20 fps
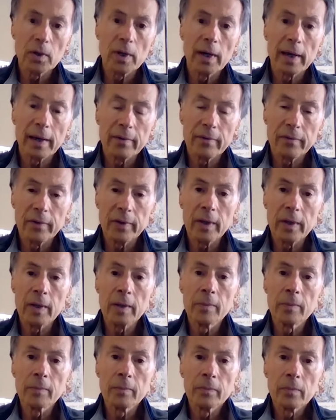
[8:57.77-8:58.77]
an
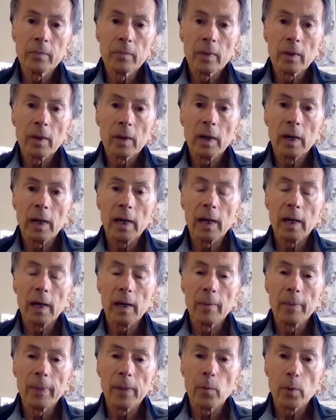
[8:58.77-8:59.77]
IV
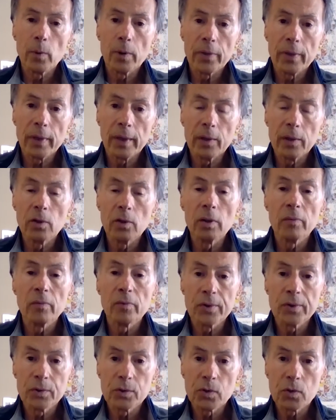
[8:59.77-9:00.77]
with a
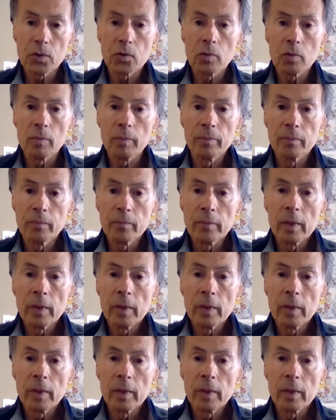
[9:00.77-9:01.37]
delivery system